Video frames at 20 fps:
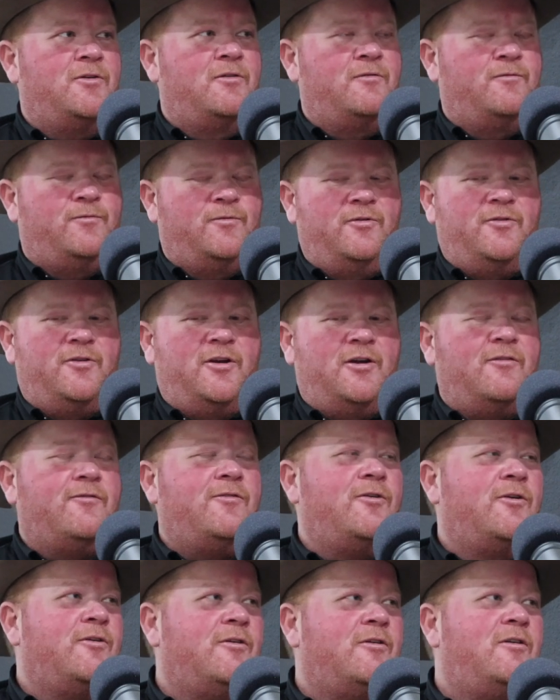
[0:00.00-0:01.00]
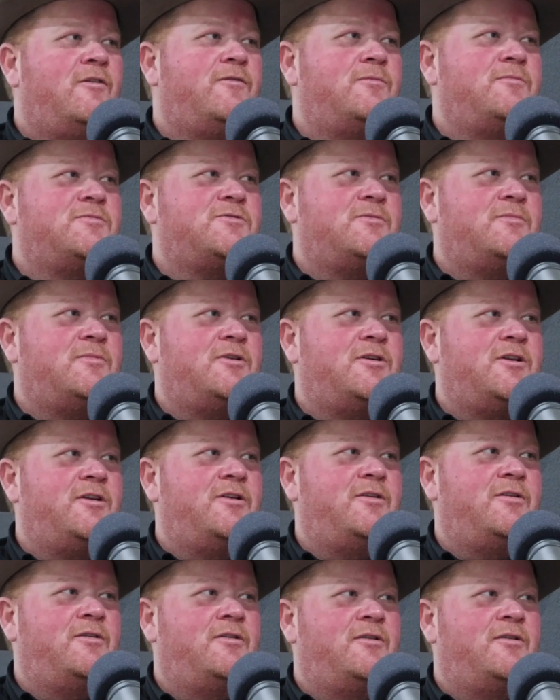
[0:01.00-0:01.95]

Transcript: So if we're that far off from somebody,